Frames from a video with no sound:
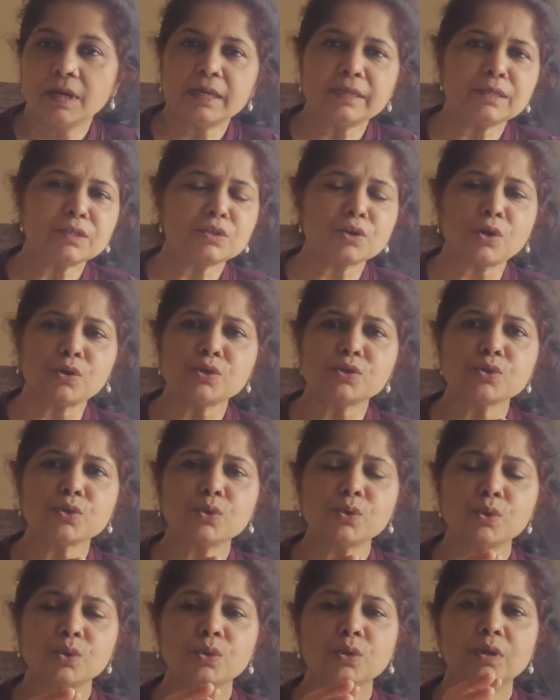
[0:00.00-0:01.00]
And it's
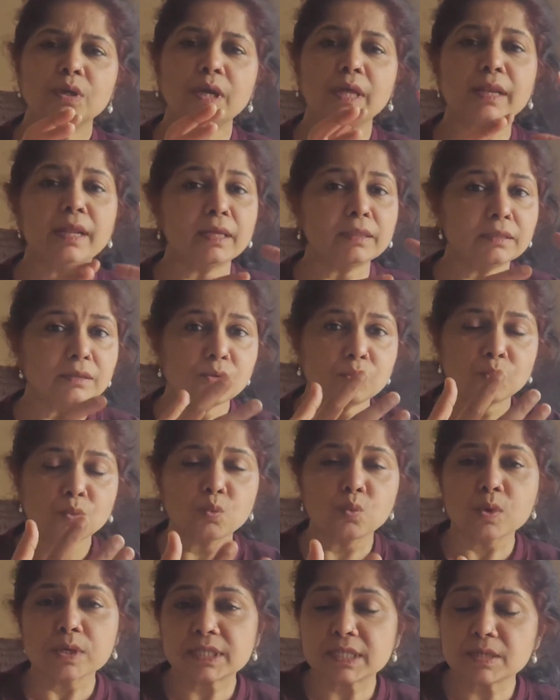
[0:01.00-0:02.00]
also another
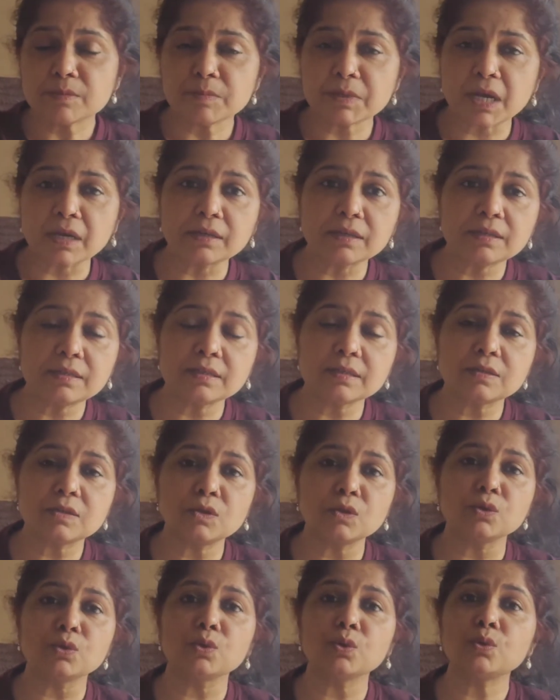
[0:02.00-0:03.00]
wisdom nugget is,
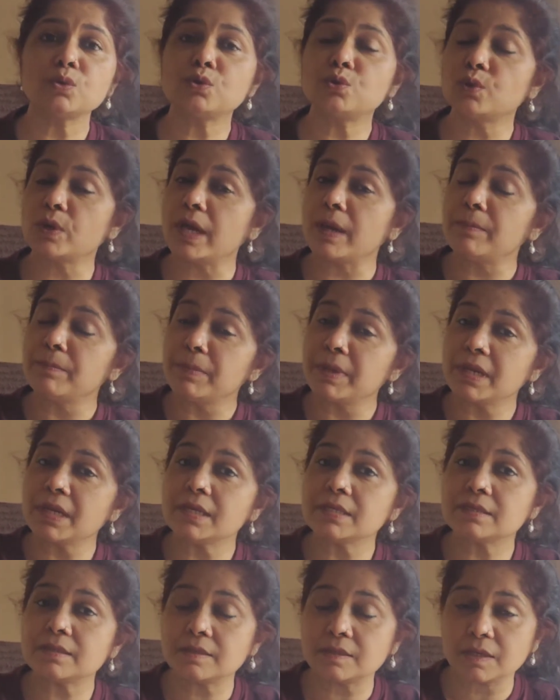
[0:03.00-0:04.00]
to
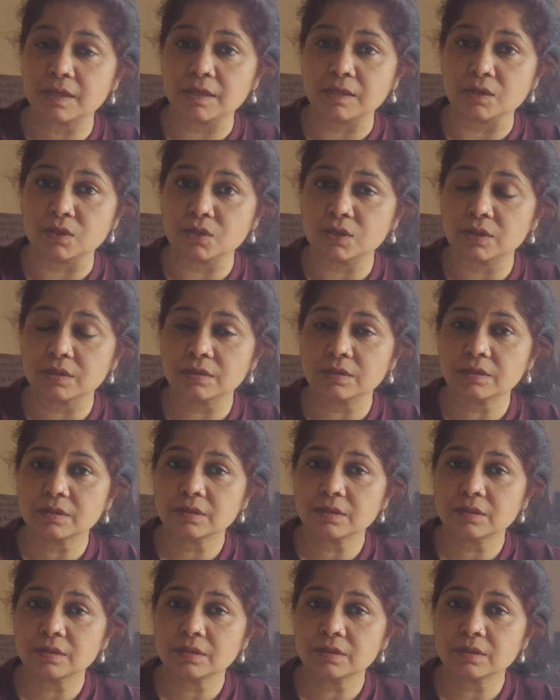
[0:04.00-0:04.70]
embrace change.